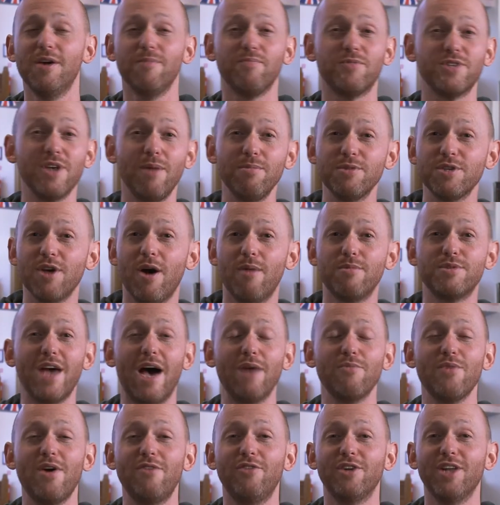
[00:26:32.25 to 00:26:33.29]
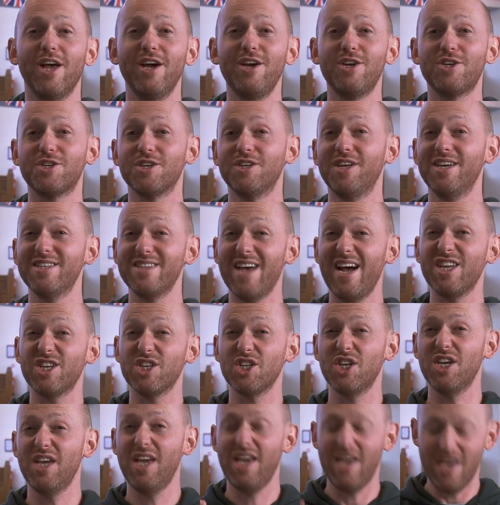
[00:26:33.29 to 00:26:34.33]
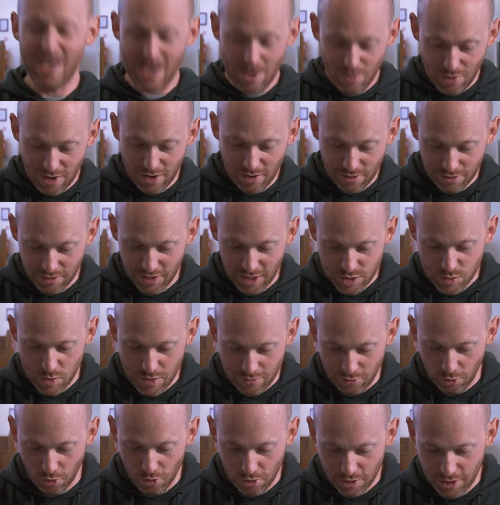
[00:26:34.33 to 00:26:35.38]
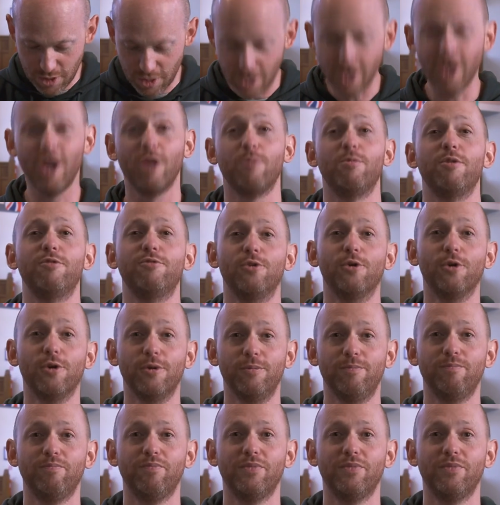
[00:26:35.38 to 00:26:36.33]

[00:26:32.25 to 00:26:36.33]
Sometimes that revelation is actually hearing things we've already heard before.